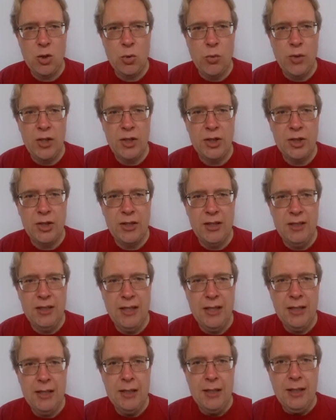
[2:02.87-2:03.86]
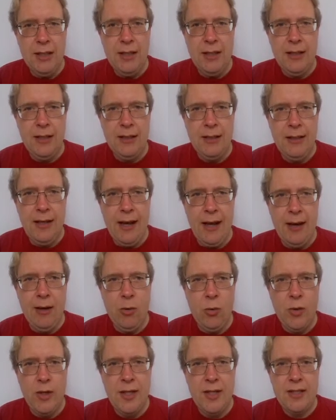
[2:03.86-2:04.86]
question
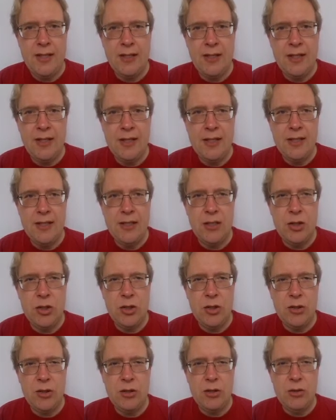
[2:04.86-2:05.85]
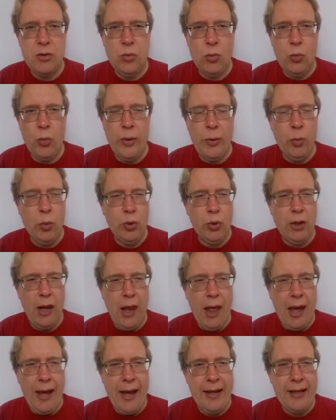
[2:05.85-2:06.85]
now is we would
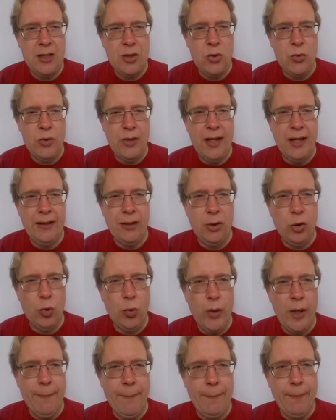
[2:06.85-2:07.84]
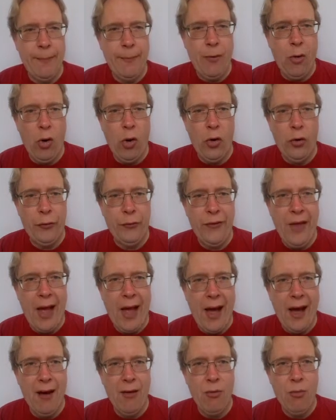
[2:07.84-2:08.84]
like to get a grip on
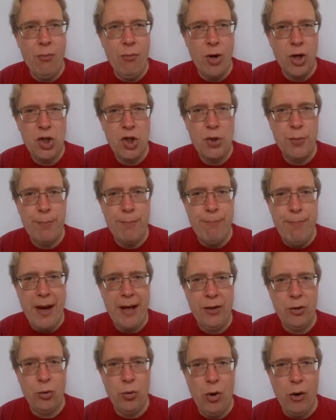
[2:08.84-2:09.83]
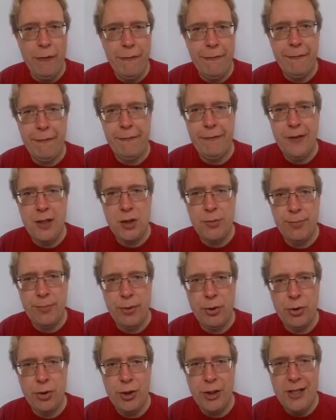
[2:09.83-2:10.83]
how much better off this
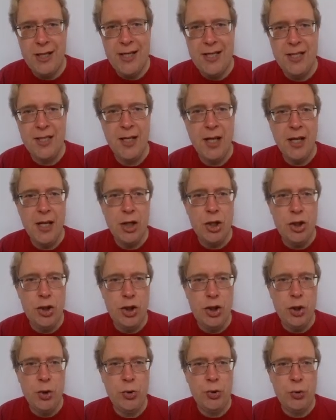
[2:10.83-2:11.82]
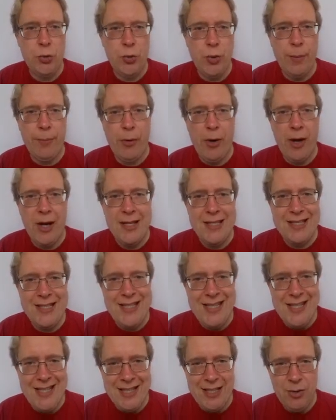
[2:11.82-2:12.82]
person is due to the price
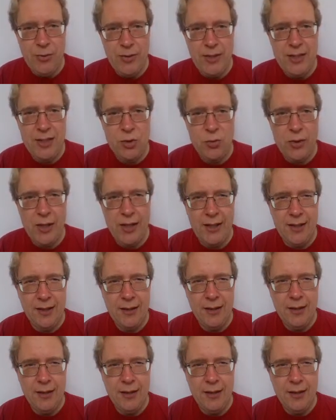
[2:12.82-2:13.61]
decrease, right?